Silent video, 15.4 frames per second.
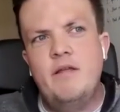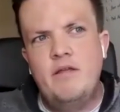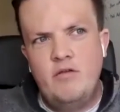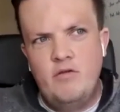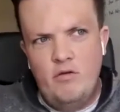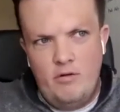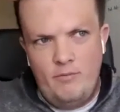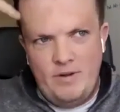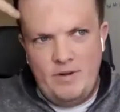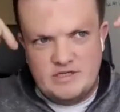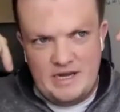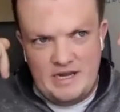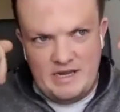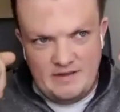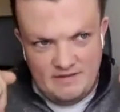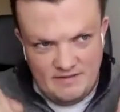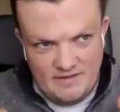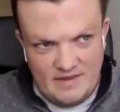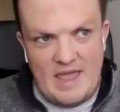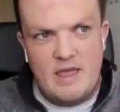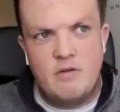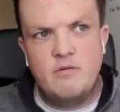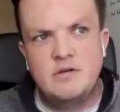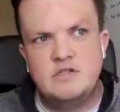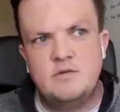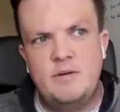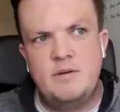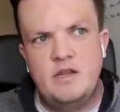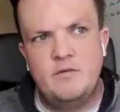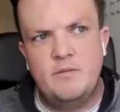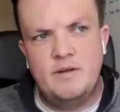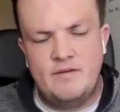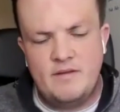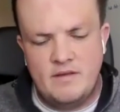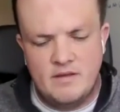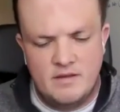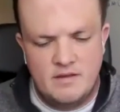you're imagining now is 2020?